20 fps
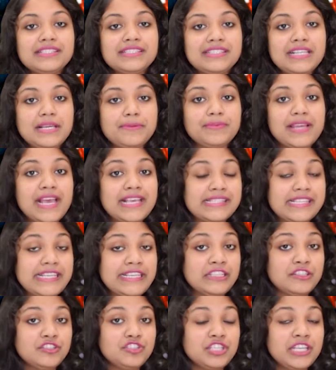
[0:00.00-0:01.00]
slipped as
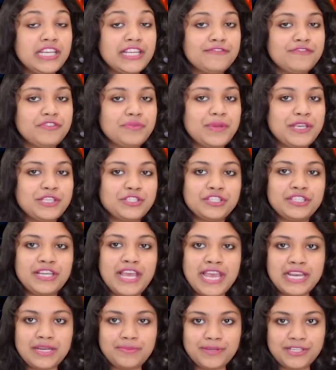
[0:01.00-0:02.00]
Energy Information
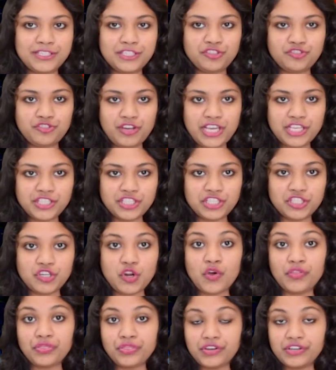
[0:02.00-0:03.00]
Administration
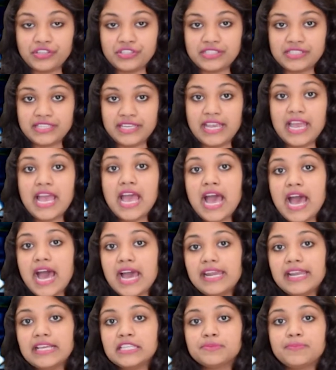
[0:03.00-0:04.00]
on Thursday
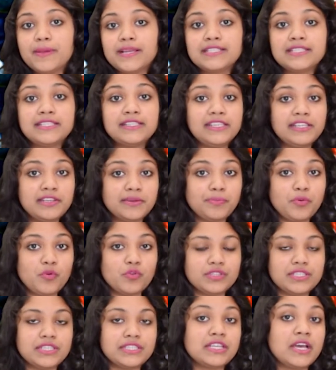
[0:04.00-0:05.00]
unexpectedly
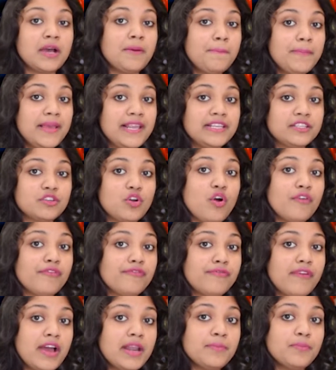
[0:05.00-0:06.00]
reported a build
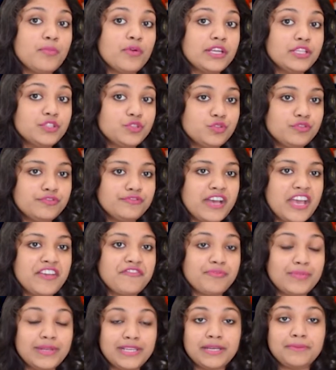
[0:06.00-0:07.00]
of
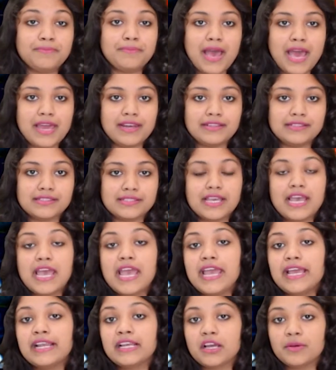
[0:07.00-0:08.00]
1.25 million barrels
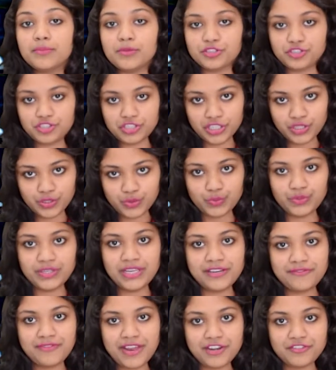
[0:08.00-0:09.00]
in commercial crude
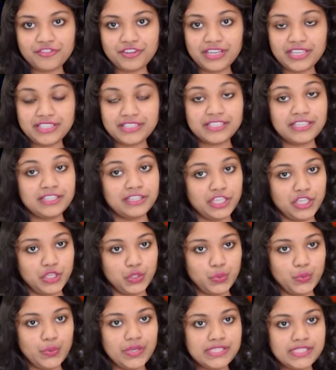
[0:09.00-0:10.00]
inventories in
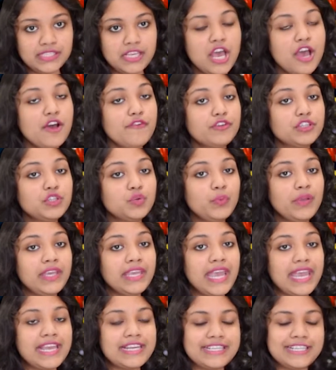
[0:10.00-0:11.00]
the US for the
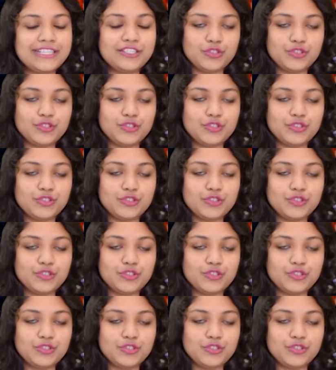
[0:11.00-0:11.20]
week ended